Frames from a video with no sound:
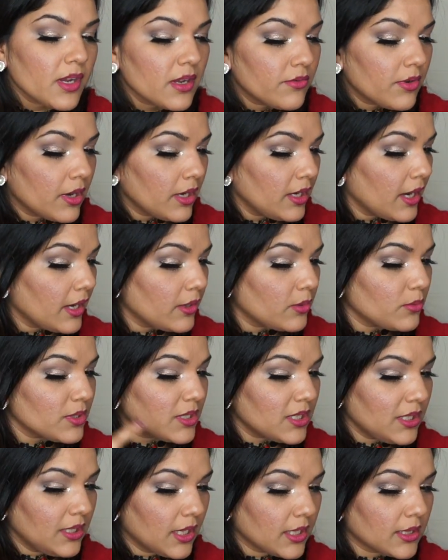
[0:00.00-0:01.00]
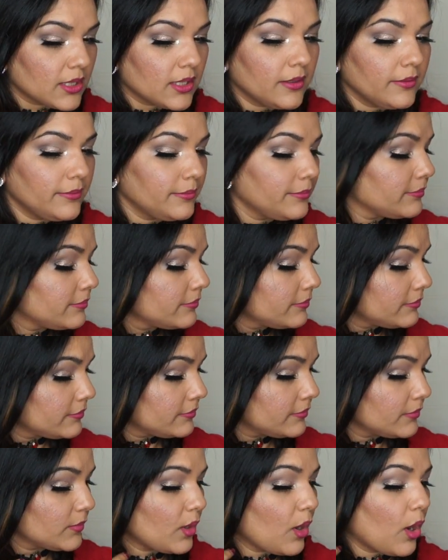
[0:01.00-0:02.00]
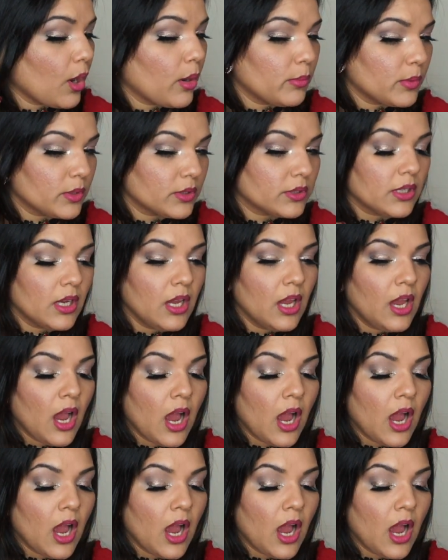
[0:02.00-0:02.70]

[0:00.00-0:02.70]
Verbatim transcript: really I don't see nothing almost.